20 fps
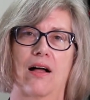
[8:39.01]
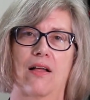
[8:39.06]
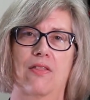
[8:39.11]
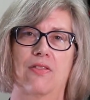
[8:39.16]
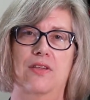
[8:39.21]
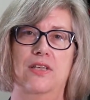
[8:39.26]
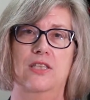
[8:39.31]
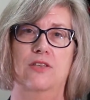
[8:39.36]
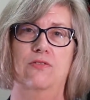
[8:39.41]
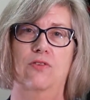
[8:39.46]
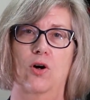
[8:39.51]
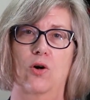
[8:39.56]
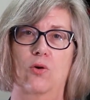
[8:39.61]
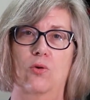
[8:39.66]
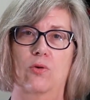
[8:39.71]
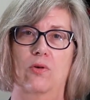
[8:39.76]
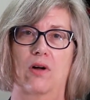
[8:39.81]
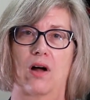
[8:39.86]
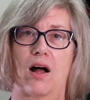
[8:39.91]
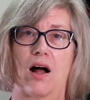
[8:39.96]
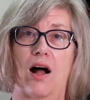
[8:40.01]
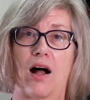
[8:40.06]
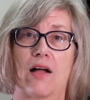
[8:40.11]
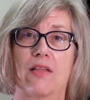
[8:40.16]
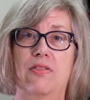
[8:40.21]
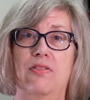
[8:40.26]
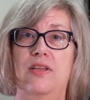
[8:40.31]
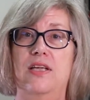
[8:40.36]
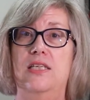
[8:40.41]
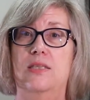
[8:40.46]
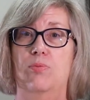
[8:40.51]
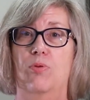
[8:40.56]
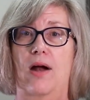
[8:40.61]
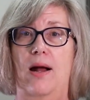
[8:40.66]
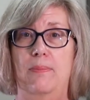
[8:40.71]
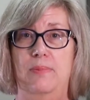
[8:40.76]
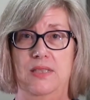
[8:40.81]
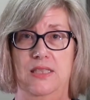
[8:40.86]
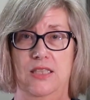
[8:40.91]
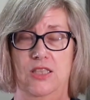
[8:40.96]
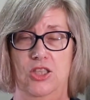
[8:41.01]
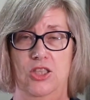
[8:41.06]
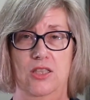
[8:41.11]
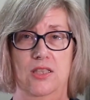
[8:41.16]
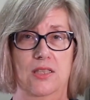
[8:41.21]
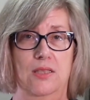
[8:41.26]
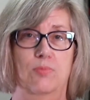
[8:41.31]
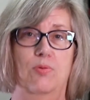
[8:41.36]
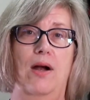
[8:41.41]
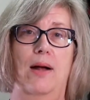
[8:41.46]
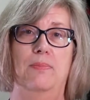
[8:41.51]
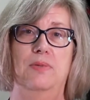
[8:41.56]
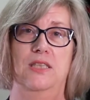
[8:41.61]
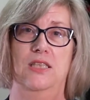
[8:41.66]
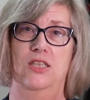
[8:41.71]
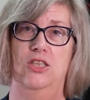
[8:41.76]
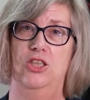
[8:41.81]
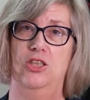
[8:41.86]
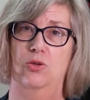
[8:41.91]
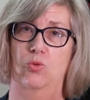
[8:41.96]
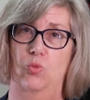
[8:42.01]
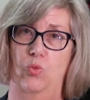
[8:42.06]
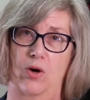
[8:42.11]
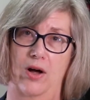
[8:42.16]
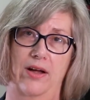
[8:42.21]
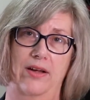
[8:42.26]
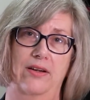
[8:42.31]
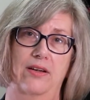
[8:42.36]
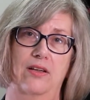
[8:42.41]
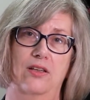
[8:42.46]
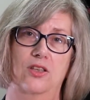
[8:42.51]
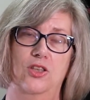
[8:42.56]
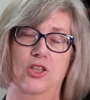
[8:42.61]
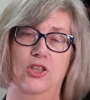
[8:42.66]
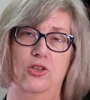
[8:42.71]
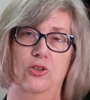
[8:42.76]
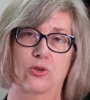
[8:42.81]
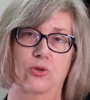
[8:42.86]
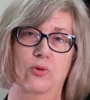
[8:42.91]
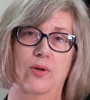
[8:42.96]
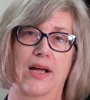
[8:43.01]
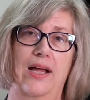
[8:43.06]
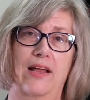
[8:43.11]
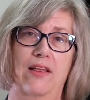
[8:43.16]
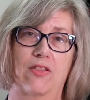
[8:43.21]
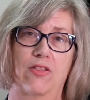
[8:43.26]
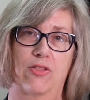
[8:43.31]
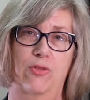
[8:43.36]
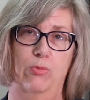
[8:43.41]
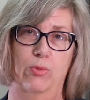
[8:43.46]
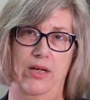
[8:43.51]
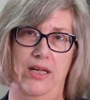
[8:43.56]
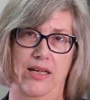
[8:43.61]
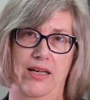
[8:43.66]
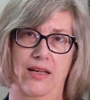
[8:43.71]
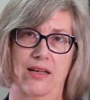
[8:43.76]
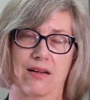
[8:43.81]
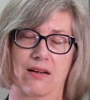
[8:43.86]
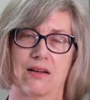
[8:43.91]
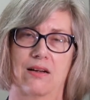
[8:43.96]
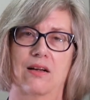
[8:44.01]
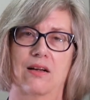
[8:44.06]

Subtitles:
This vote on these propositions, Proposition 1, 2, and 3,